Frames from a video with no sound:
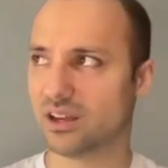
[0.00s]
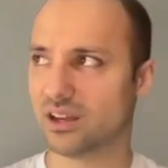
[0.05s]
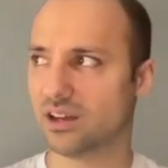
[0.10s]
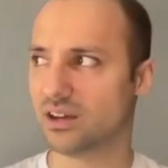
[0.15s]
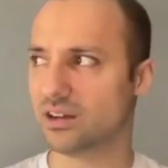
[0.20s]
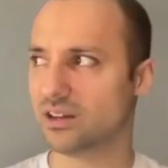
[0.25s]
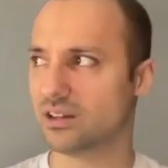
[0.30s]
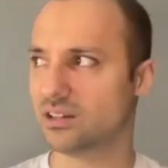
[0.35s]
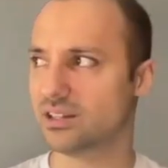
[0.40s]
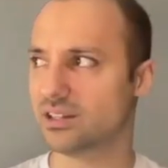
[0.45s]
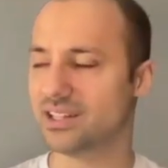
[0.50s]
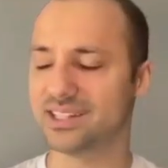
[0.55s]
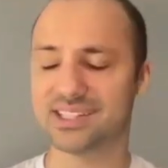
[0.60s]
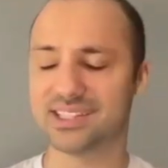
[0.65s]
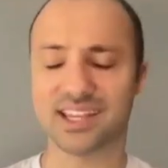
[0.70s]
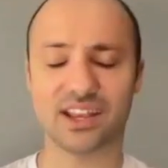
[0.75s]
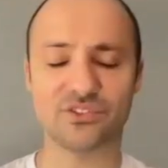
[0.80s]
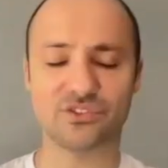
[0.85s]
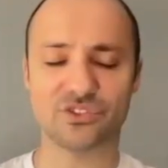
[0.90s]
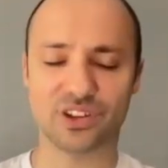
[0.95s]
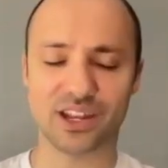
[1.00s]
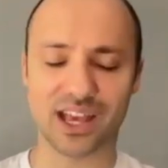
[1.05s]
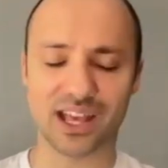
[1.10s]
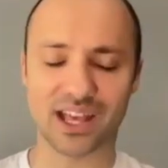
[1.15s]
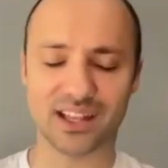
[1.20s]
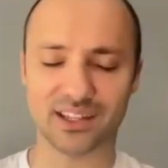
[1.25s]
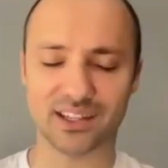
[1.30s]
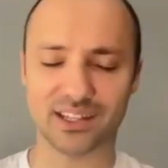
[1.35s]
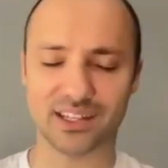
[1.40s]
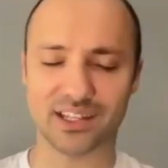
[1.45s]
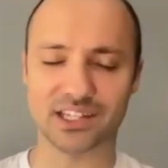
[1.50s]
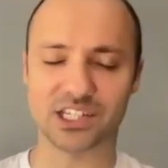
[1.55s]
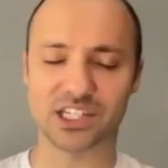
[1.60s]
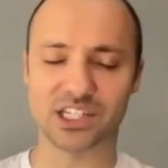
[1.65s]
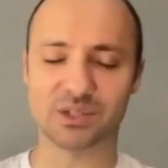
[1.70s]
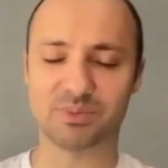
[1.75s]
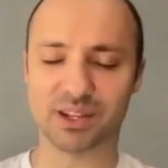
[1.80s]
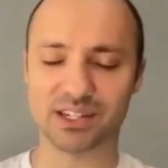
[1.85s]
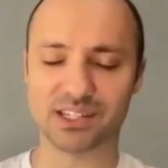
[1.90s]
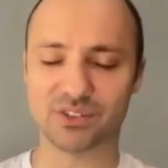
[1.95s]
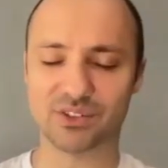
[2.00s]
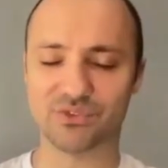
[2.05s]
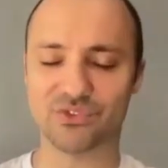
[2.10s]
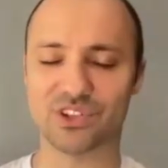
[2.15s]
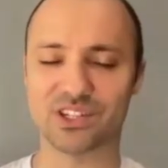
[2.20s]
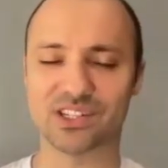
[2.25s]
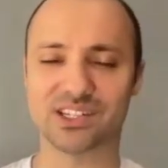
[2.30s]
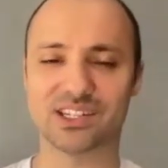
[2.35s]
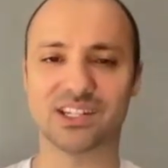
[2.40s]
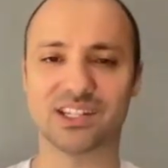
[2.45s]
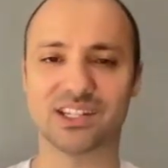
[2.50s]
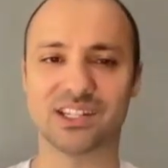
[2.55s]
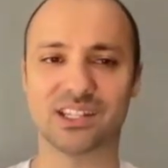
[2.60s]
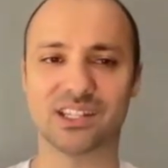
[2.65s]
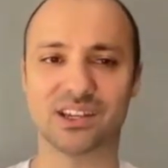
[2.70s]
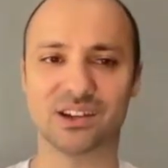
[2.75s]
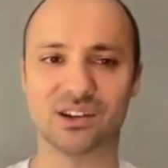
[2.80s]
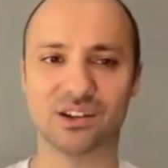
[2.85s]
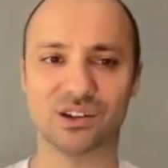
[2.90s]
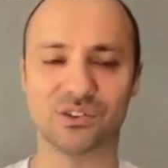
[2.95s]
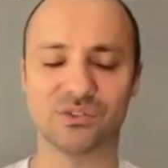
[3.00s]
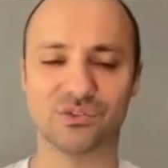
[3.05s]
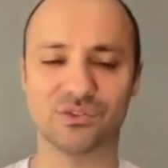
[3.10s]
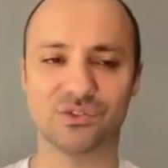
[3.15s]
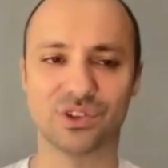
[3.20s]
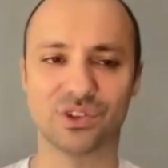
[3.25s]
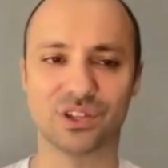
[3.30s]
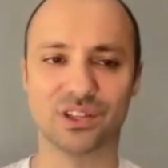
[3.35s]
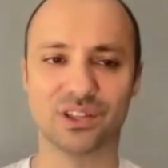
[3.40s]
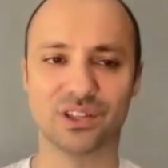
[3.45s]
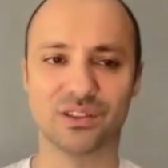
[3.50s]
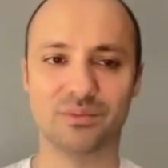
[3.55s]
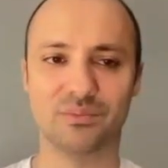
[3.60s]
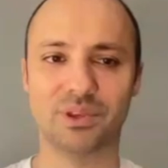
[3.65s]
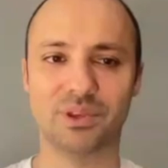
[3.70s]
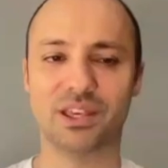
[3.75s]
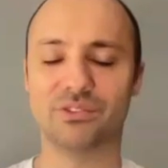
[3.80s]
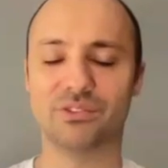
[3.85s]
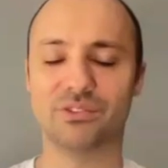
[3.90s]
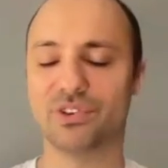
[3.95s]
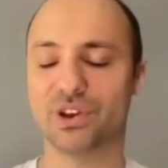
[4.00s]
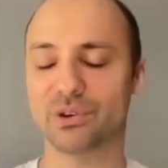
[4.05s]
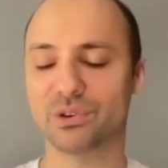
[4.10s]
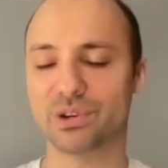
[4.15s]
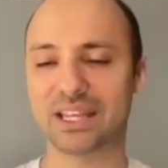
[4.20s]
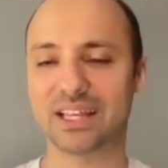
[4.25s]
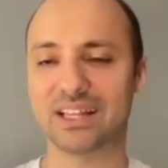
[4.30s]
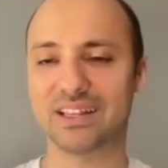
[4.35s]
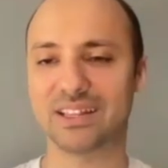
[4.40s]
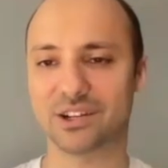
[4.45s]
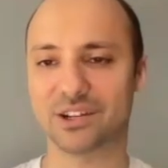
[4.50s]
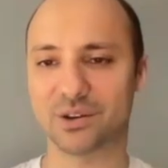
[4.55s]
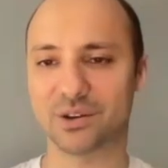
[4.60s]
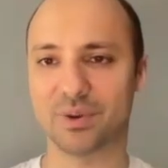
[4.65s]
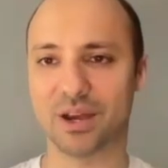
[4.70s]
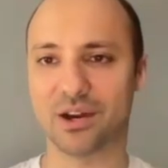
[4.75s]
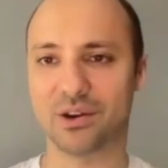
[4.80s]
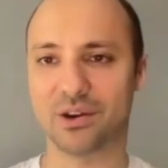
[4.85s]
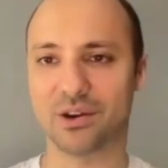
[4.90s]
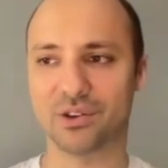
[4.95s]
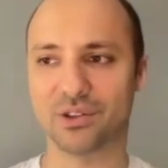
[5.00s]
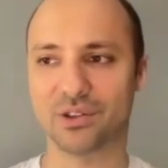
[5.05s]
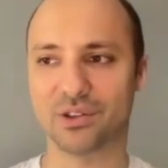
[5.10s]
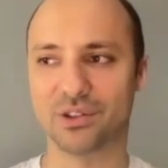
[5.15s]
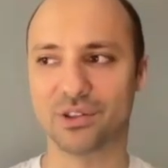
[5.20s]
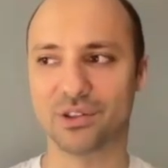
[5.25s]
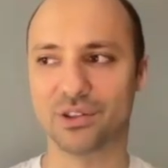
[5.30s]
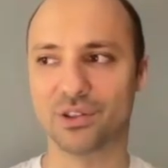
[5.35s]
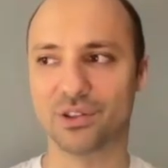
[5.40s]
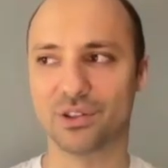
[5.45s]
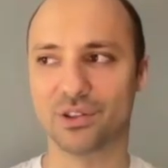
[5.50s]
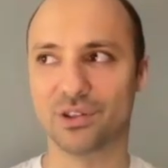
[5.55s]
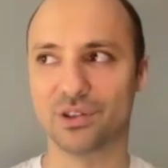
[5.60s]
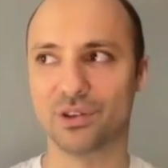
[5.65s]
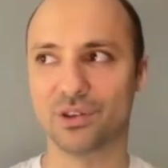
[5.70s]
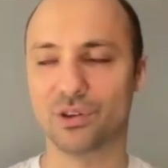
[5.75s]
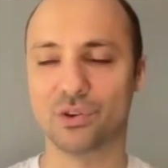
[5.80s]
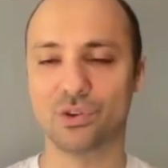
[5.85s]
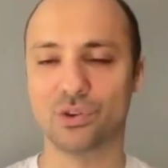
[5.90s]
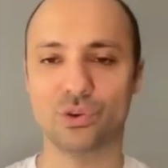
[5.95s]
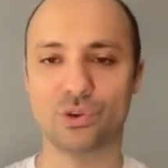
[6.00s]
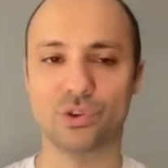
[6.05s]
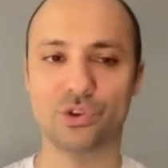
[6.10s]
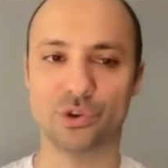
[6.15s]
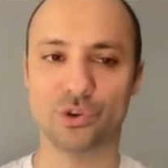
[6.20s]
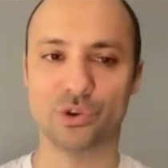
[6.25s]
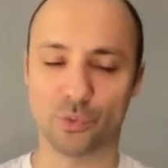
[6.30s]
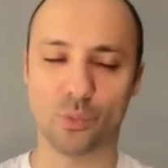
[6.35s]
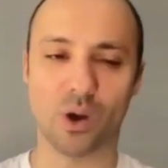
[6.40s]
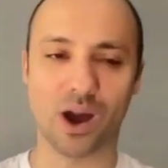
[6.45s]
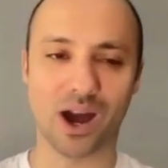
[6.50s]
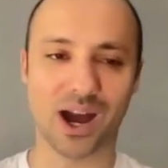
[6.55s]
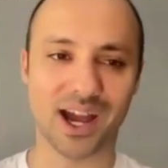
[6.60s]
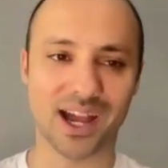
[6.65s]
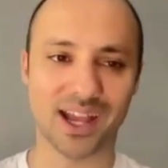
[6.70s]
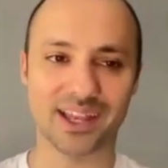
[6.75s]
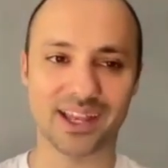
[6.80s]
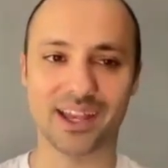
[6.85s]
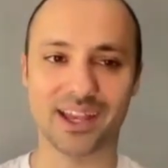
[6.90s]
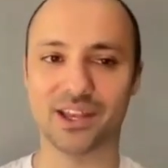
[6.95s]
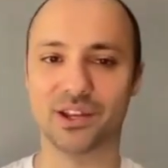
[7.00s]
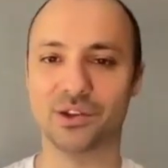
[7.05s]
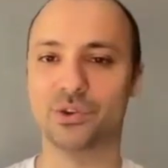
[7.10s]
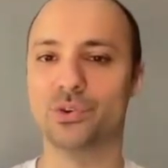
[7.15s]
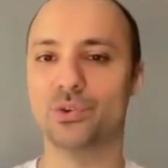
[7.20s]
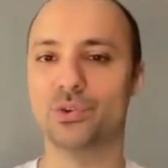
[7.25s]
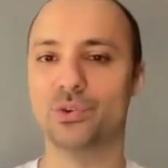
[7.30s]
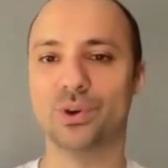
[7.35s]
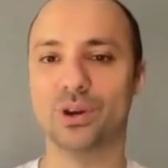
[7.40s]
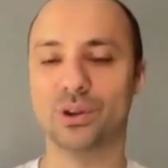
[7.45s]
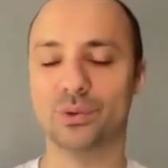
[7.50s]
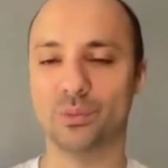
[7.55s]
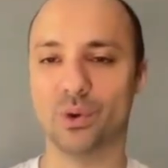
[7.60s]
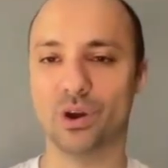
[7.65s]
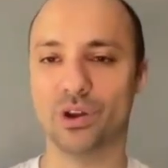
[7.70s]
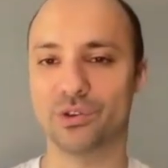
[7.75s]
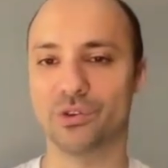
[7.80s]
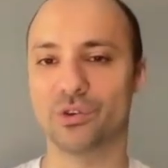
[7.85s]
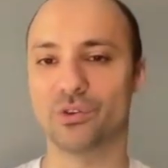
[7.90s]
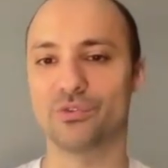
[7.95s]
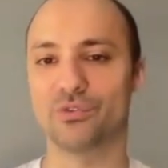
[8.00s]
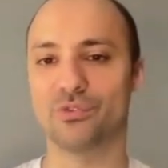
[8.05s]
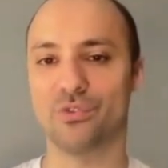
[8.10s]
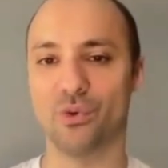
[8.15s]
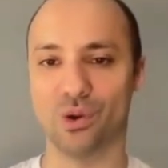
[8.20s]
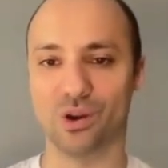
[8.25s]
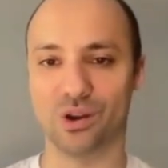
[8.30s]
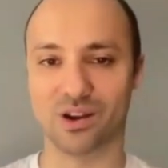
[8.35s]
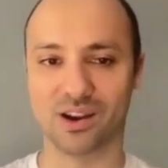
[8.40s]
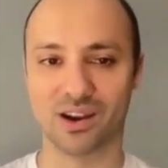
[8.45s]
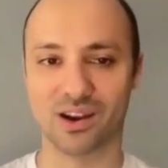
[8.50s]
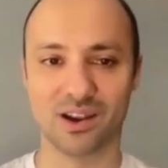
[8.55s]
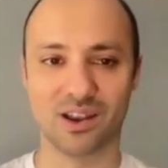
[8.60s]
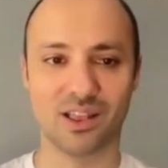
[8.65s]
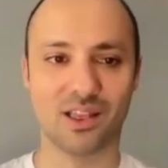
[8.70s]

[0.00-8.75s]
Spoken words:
intentionality and specificity of being very clear about your why and who and what you're for.